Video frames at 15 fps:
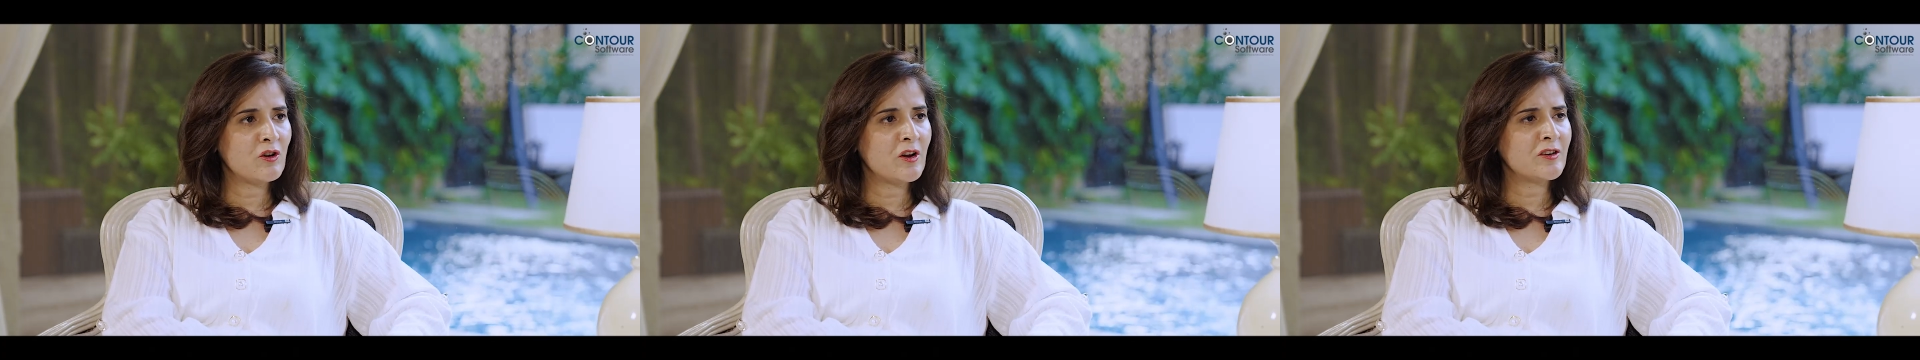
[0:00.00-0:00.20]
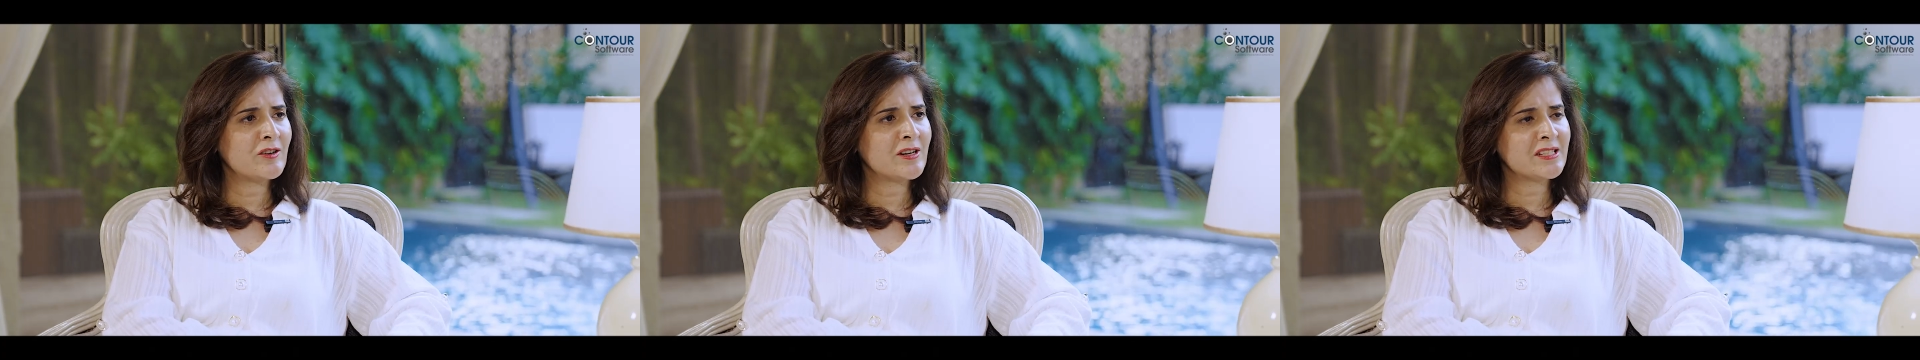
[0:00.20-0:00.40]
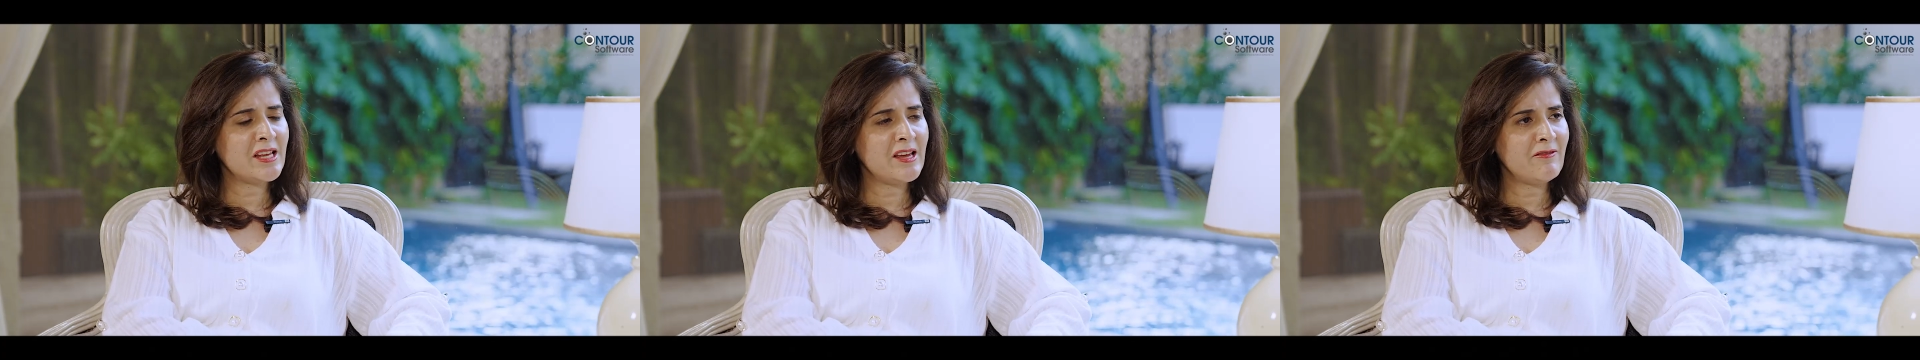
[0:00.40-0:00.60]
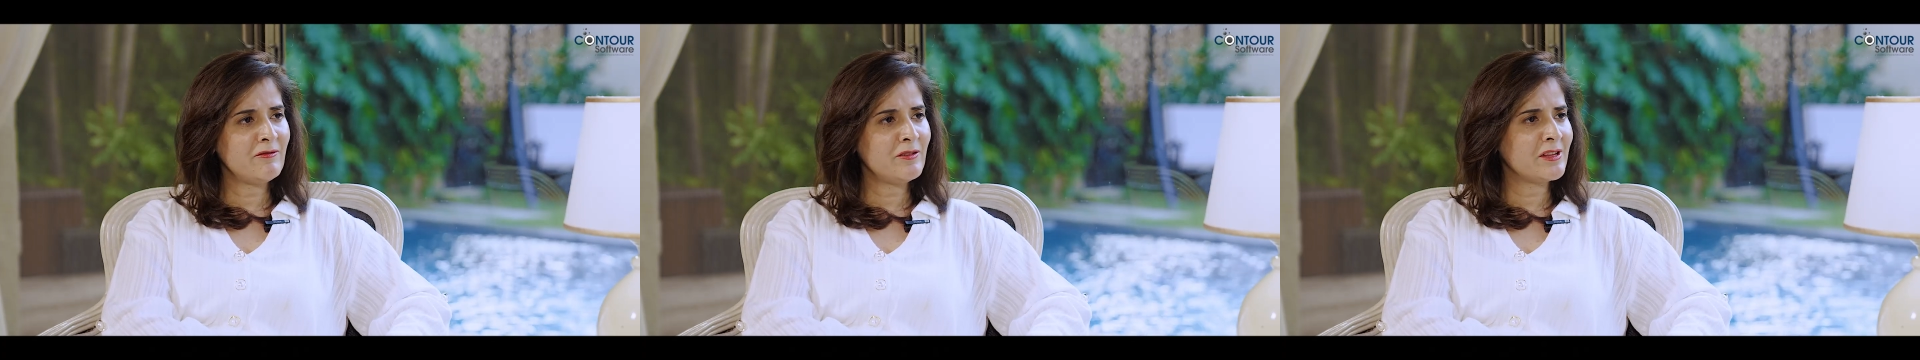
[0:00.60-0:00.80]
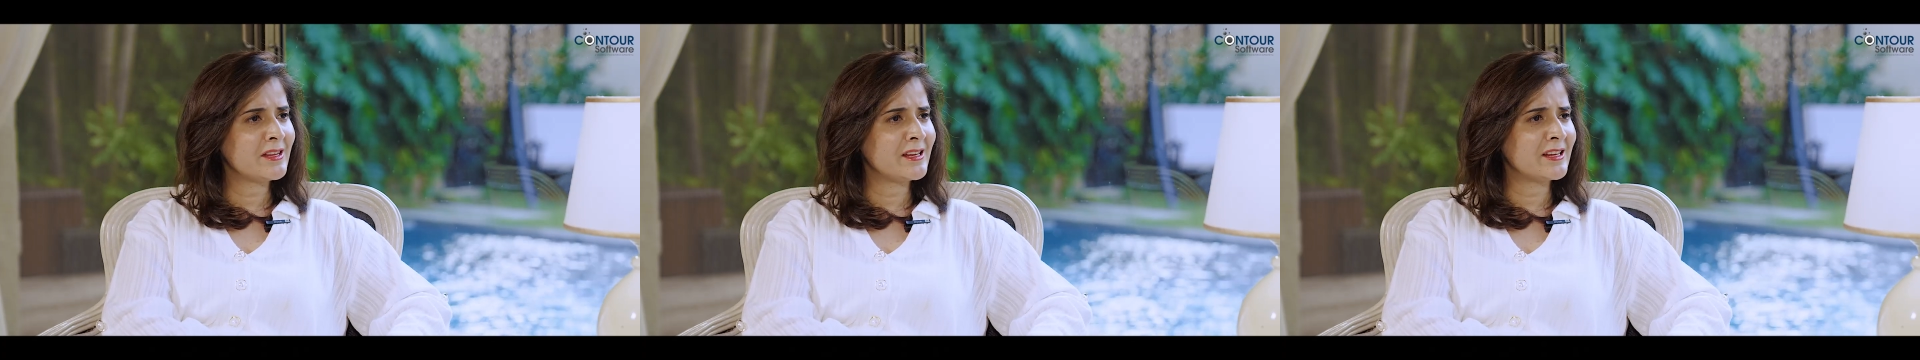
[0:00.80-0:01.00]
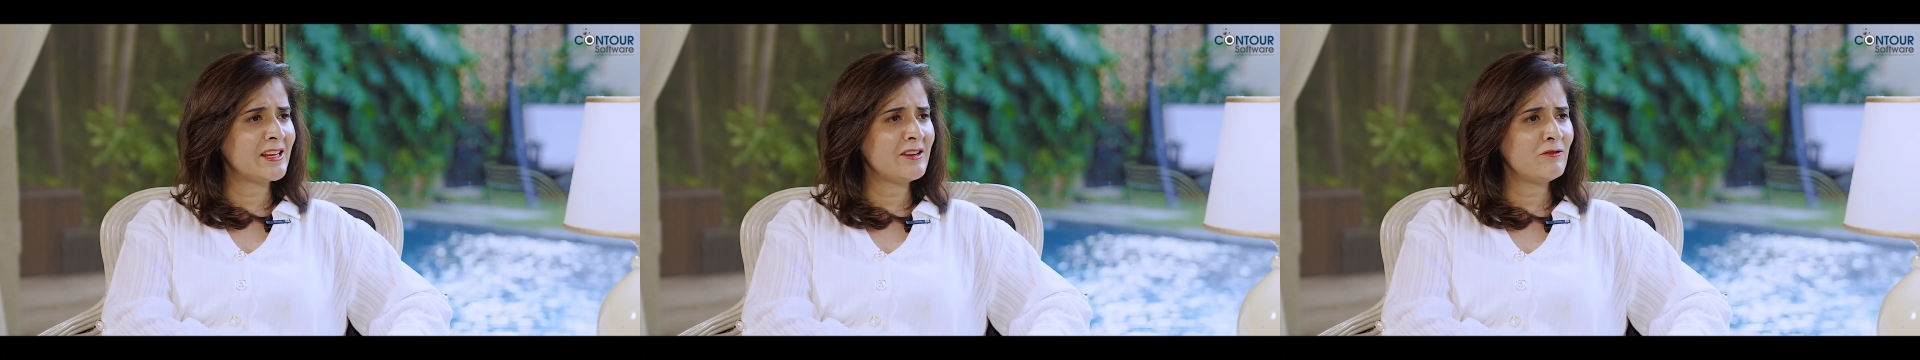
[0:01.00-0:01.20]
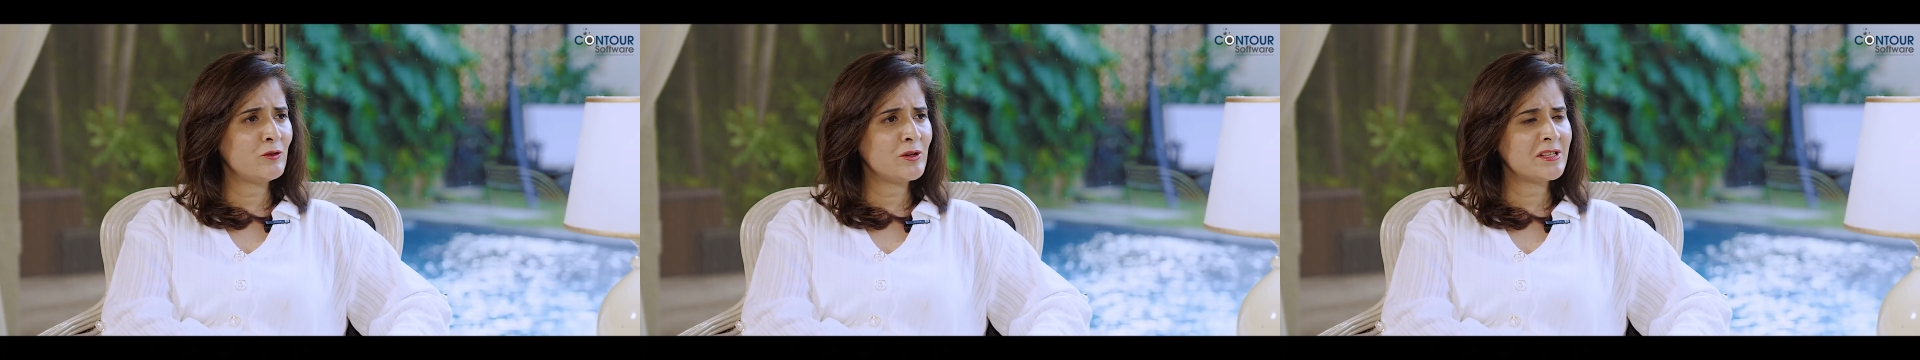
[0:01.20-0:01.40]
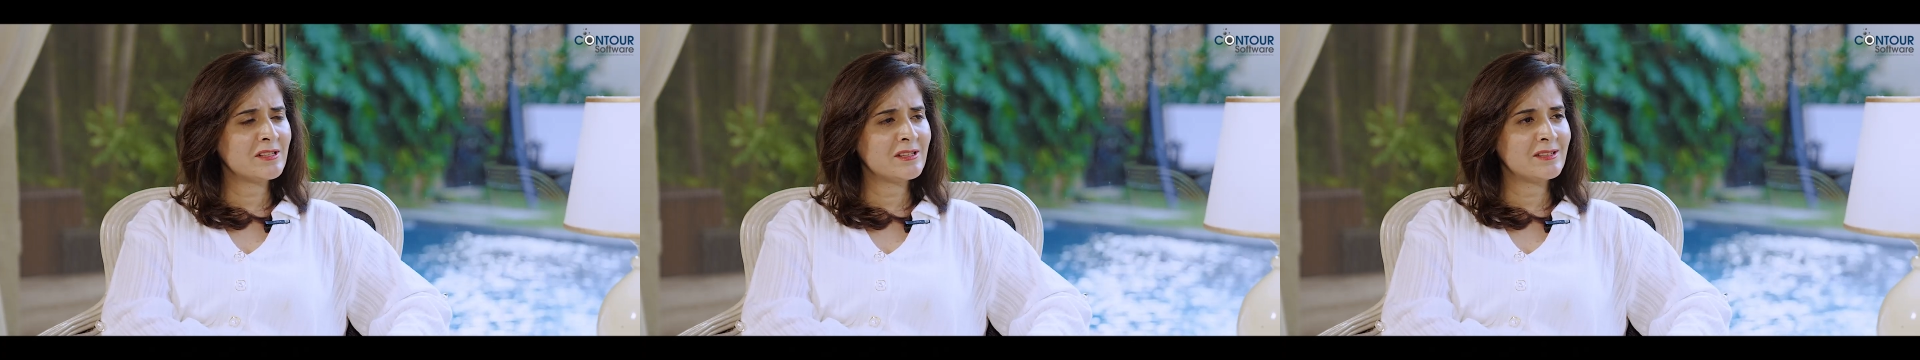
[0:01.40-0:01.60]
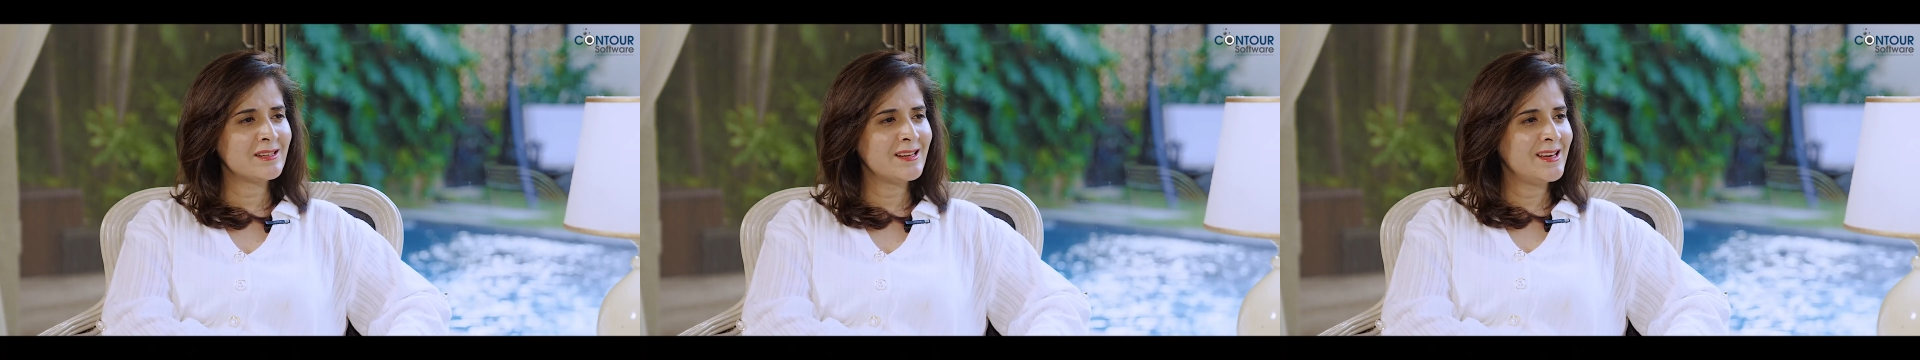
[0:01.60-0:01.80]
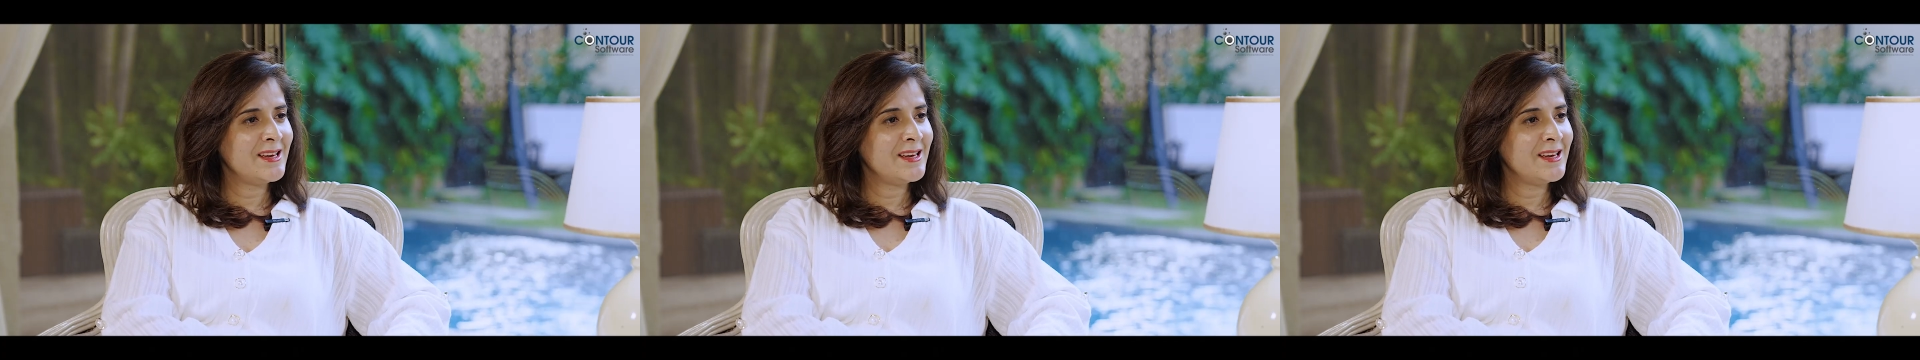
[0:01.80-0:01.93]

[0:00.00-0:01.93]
contracts, everything, invoices.